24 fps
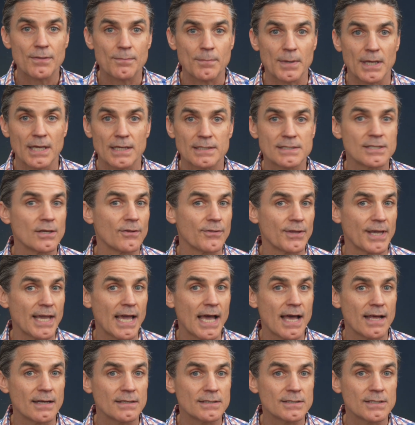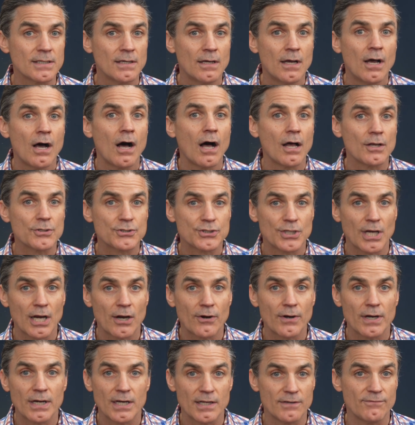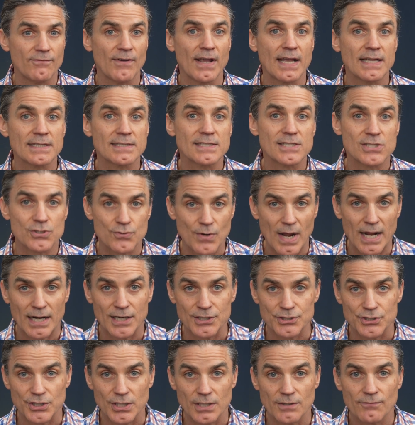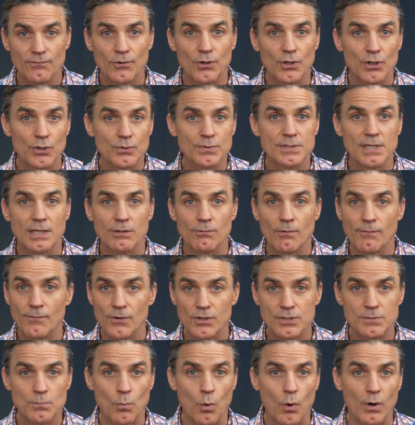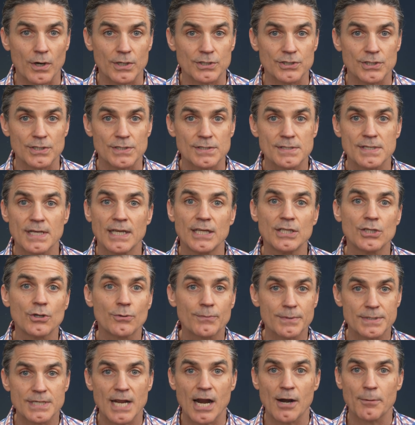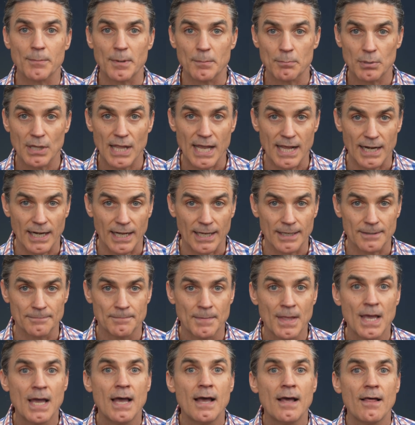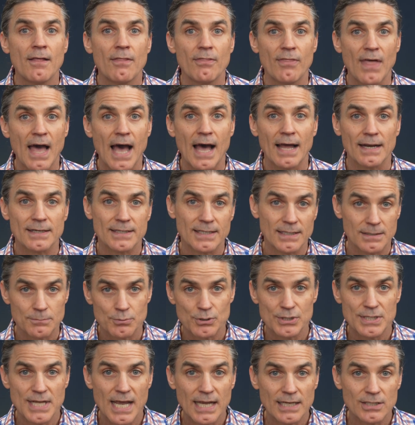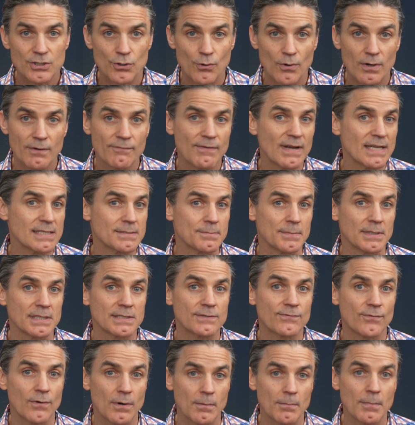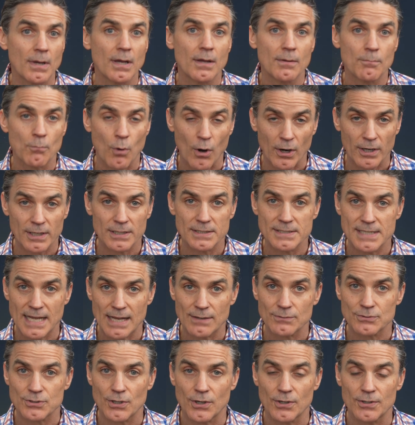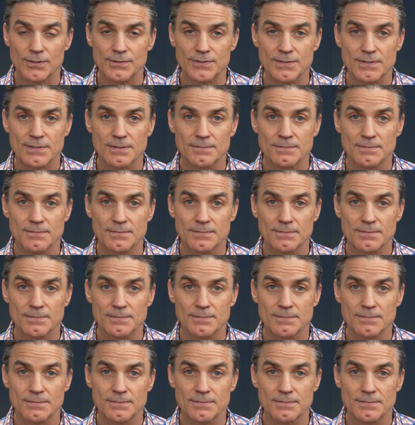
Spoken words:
me until the end, I'll share an advanced strategy for using reverse mortgages in your retirement planning that can protect your investments from market downturns.